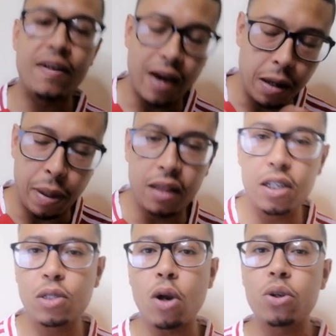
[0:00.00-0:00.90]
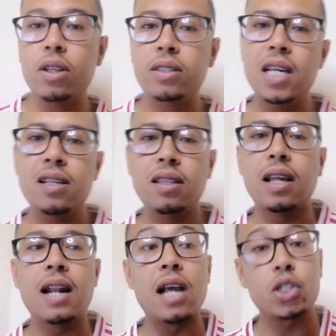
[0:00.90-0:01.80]
They've had a better start to the
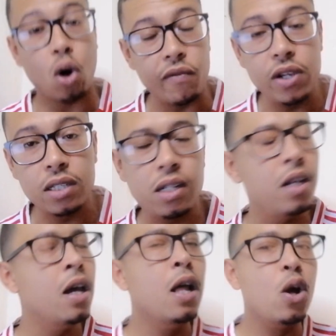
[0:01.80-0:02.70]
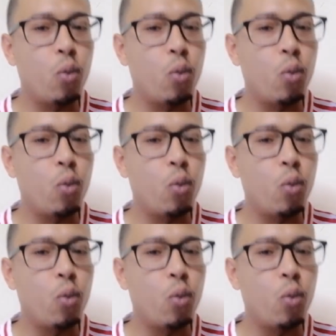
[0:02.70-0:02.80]
season than us, obviously.